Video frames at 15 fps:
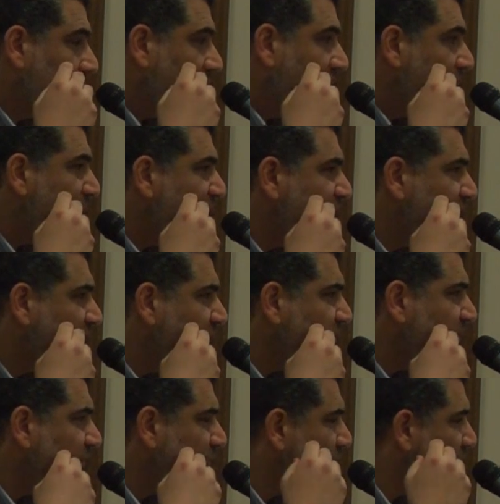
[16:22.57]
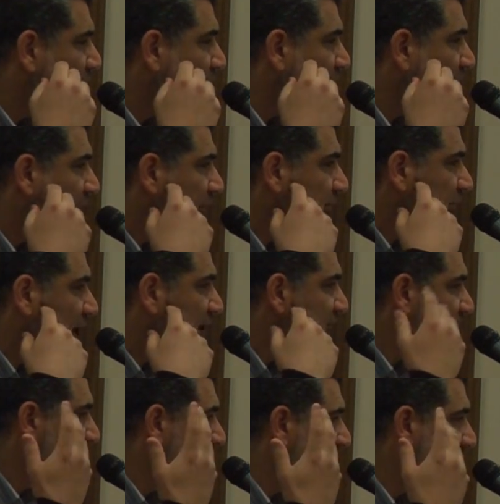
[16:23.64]
How many times
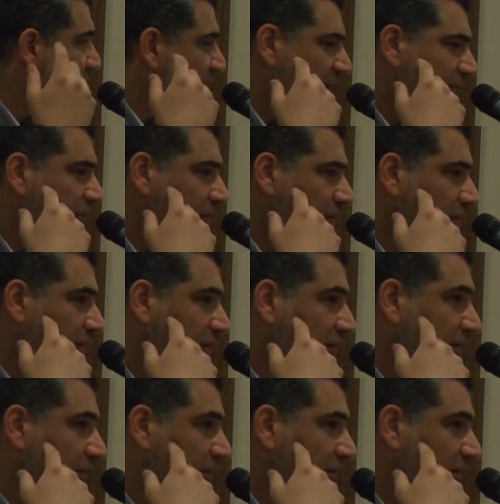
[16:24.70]
never.